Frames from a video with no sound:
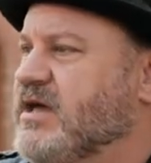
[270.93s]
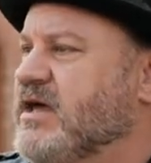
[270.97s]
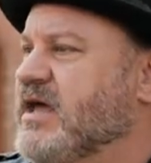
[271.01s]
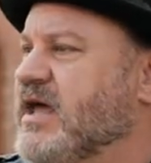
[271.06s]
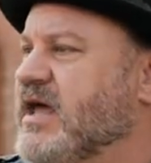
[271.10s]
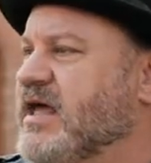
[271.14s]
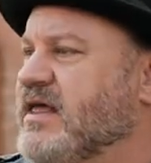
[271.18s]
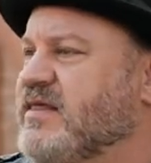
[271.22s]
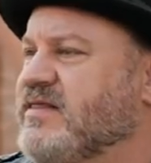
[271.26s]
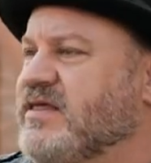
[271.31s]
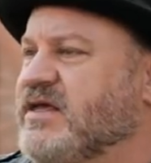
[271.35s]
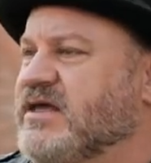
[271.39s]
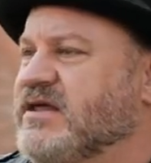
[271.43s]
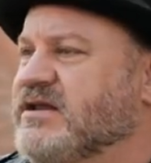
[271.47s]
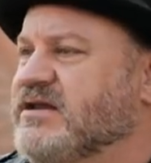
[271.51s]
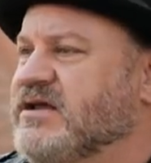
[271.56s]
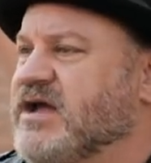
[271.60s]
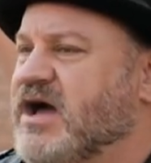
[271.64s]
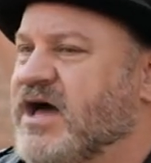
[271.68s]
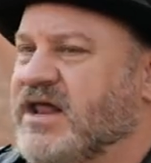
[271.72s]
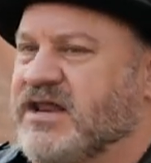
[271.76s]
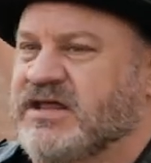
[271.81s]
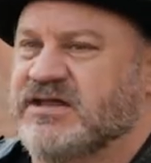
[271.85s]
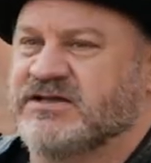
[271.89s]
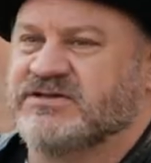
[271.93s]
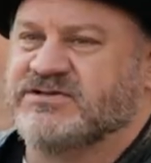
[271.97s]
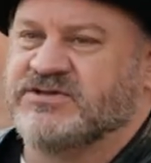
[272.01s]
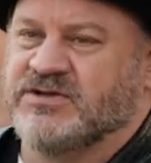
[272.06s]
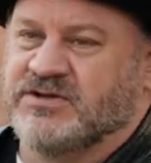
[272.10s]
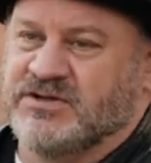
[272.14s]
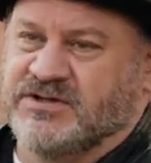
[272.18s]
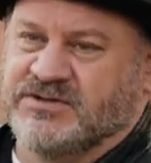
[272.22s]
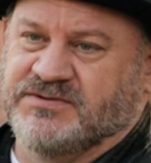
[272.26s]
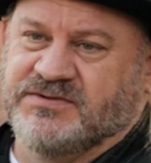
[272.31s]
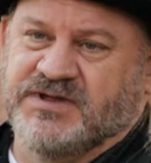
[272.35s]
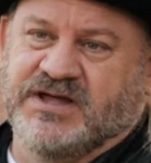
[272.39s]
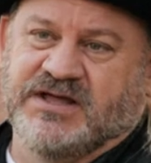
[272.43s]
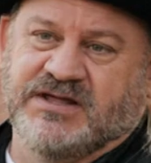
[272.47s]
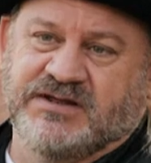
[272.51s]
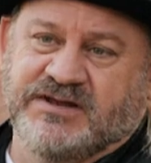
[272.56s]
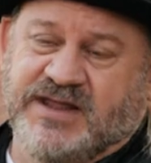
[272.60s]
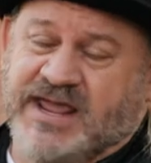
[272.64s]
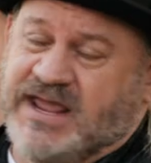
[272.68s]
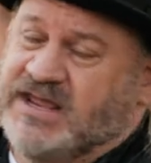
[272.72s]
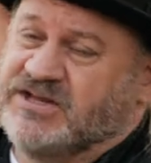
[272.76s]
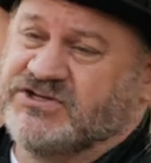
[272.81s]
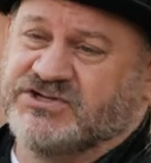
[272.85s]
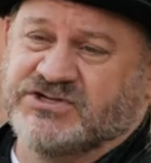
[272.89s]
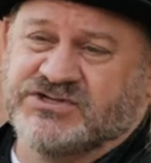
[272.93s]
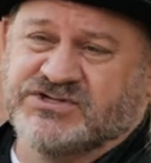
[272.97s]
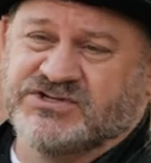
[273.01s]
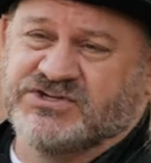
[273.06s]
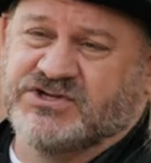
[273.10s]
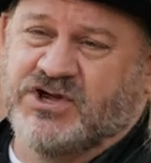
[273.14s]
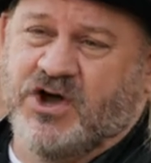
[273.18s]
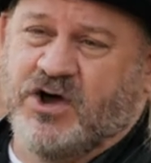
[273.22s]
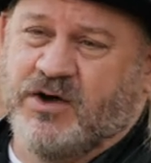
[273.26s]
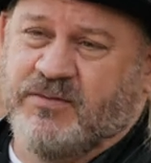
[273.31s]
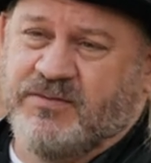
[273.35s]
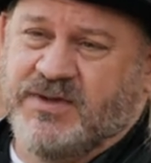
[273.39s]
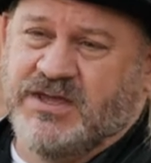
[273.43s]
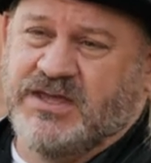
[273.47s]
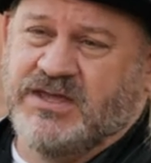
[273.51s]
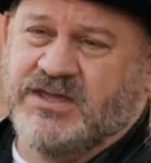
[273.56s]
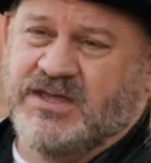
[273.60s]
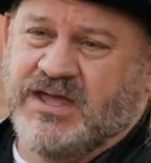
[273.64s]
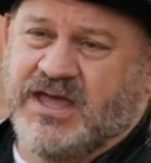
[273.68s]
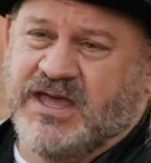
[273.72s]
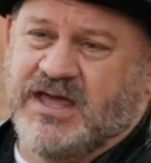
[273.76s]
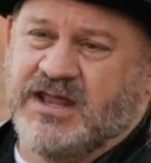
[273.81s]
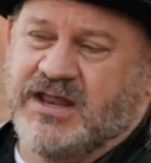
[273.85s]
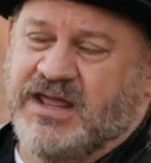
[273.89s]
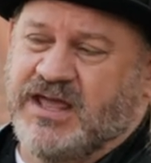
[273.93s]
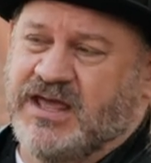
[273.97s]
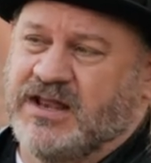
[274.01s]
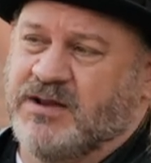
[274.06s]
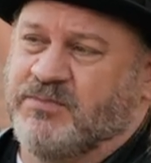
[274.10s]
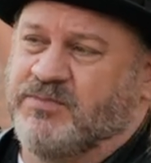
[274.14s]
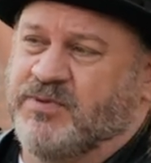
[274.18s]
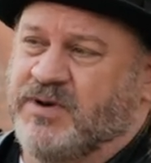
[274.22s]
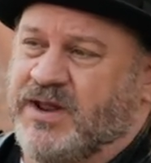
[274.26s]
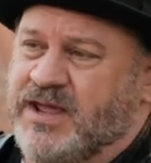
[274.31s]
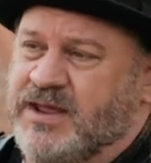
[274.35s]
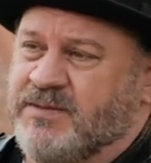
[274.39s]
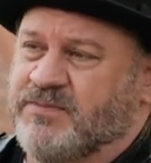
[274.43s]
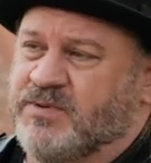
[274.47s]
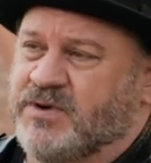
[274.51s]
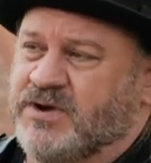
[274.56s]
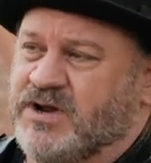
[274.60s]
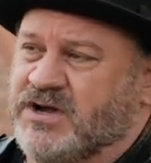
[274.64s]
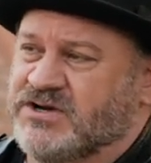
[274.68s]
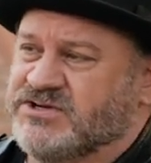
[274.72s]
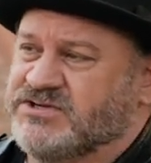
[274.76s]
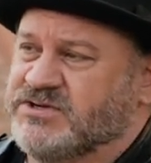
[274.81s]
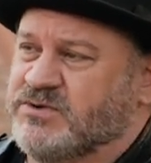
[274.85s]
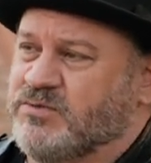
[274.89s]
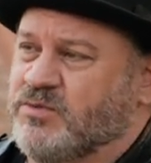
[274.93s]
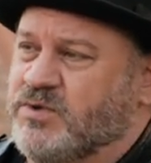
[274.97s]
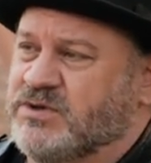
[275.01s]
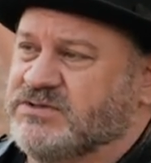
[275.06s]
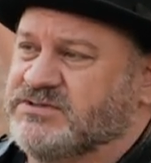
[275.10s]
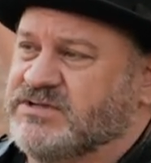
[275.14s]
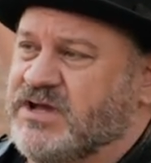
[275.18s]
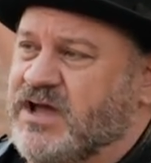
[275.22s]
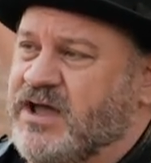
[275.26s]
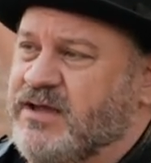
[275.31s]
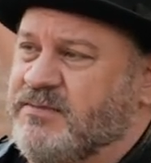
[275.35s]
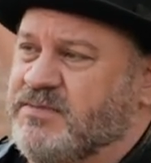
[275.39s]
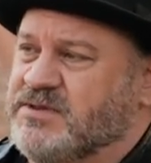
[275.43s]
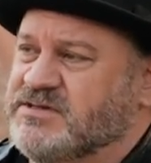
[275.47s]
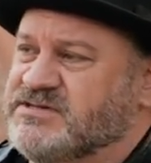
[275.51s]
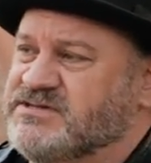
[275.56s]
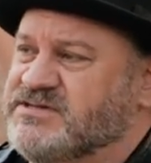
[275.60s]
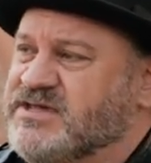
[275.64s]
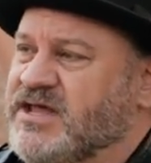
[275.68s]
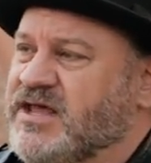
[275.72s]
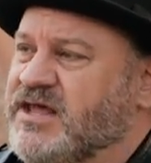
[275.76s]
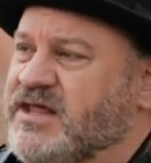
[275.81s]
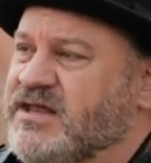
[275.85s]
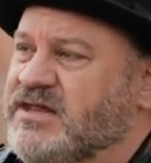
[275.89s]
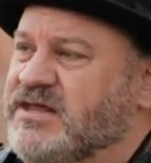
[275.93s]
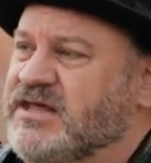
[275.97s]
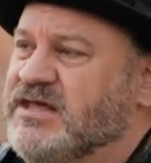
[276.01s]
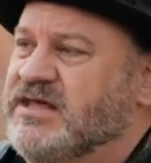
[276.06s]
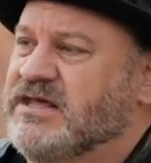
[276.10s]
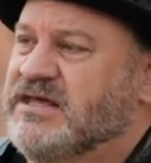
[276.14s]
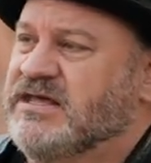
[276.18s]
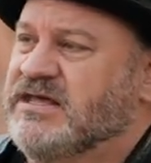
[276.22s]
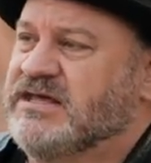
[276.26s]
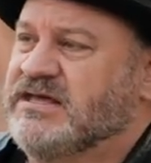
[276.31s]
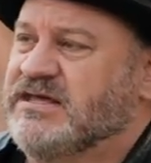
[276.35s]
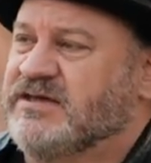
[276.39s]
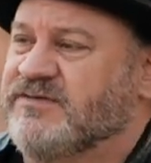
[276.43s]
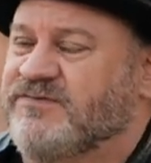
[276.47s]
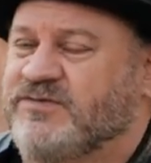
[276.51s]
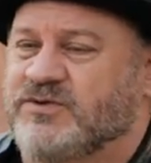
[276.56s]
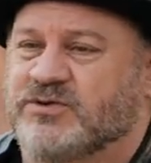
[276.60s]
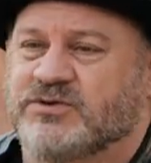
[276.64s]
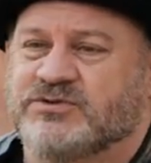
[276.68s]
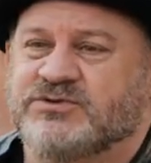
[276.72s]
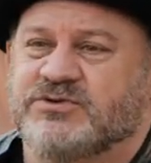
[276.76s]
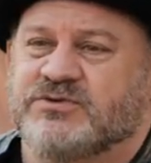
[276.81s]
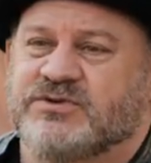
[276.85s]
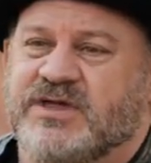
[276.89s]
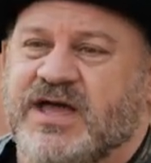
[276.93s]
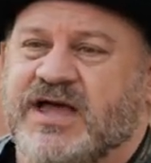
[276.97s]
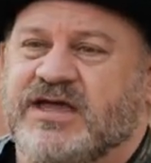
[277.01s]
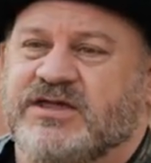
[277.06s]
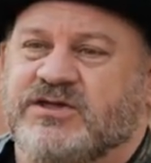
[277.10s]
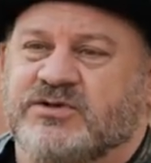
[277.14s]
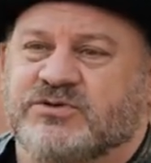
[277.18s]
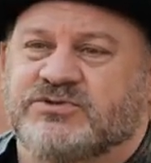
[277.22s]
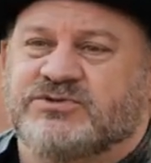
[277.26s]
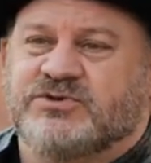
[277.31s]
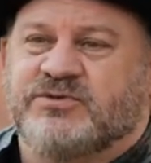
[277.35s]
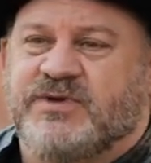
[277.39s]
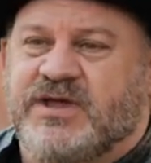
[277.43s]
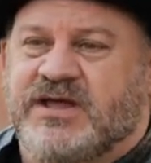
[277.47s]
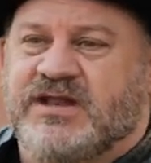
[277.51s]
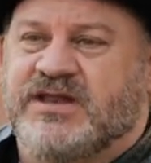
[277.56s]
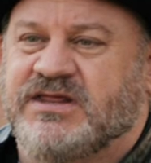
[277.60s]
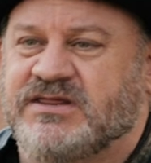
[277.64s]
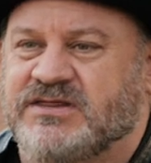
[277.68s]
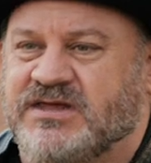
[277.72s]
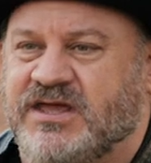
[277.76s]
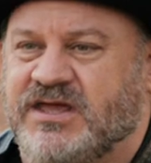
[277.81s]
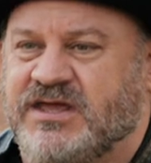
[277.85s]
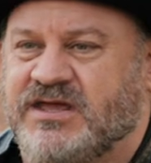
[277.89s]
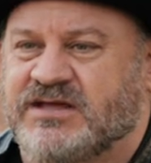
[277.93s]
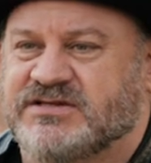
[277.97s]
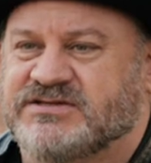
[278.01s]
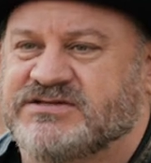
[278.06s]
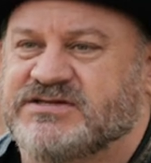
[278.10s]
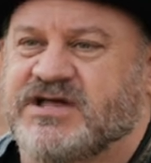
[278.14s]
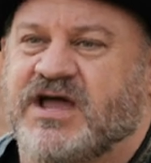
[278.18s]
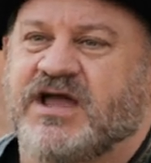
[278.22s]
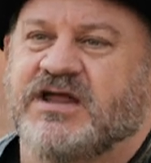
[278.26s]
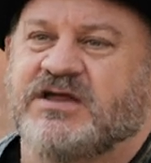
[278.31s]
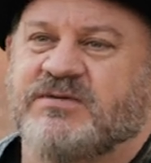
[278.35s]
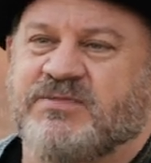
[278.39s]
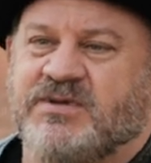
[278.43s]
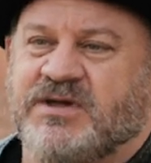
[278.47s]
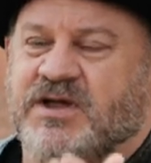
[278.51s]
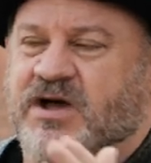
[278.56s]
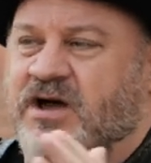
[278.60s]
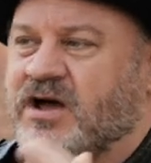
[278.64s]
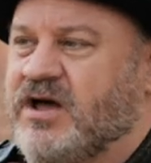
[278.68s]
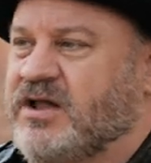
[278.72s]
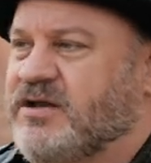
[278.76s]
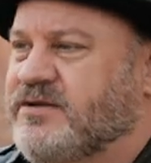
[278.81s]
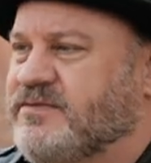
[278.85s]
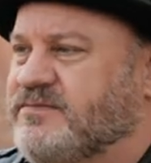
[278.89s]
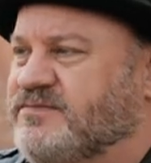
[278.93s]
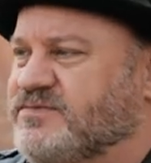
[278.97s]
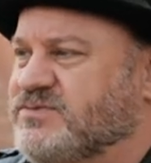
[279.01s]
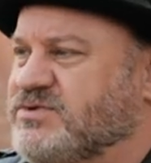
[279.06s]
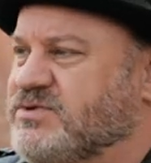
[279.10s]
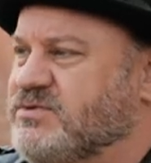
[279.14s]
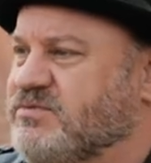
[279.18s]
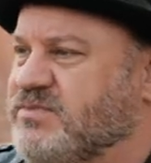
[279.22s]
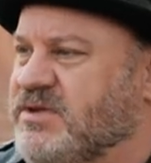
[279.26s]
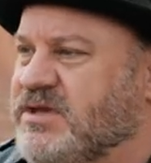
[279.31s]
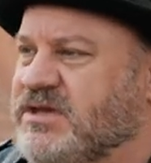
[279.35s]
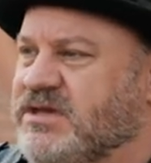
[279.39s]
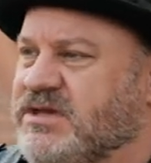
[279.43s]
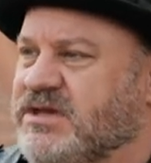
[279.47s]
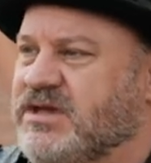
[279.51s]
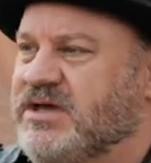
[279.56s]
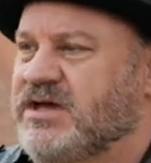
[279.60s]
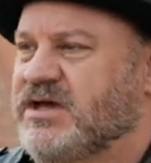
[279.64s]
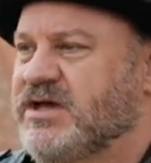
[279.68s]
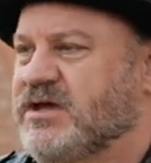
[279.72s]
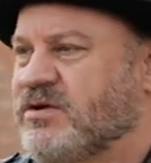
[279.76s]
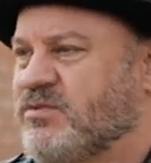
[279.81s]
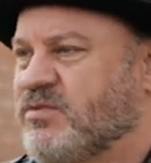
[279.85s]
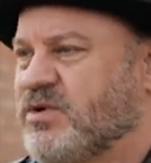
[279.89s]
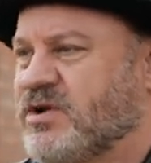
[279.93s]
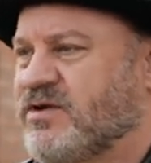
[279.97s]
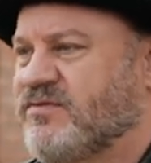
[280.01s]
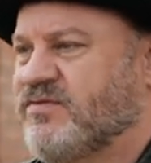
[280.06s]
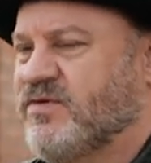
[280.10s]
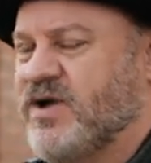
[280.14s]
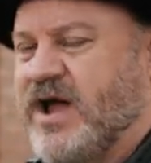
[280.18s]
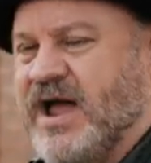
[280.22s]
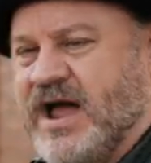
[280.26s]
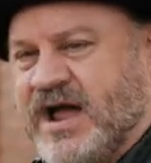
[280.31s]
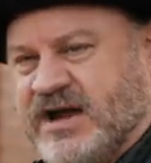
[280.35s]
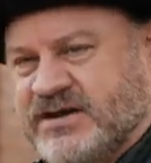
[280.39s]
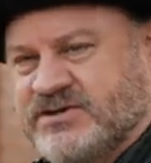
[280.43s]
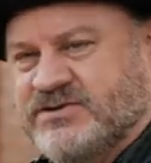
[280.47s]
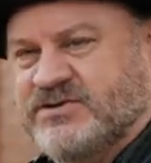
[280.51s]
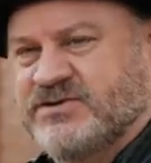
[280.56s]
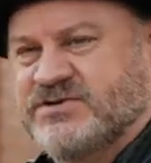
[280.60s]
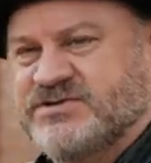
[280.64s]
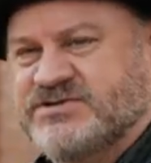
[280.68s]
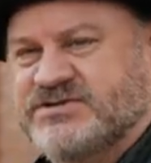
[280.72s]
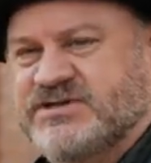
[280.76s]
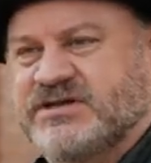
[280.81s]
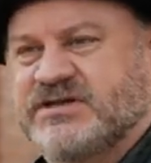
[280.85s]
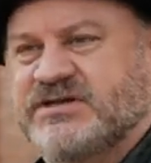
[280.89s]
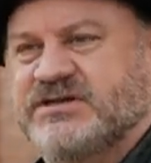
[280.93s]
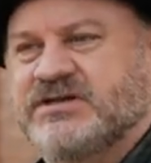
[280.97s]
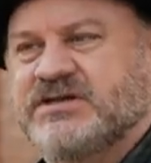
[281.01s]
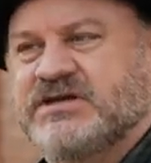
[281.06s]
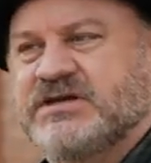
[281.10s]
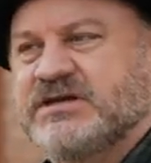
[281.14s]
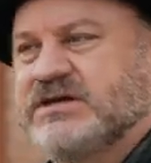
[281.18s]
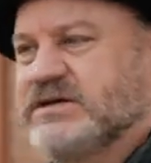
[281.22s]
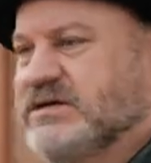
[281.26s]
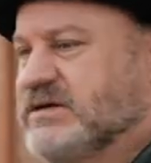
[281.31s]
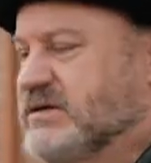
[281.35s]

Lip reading: and then got into an agent saw me at a play production one time and said, if you'll do that, you'll do anything, and signed me on to be one of her actors, and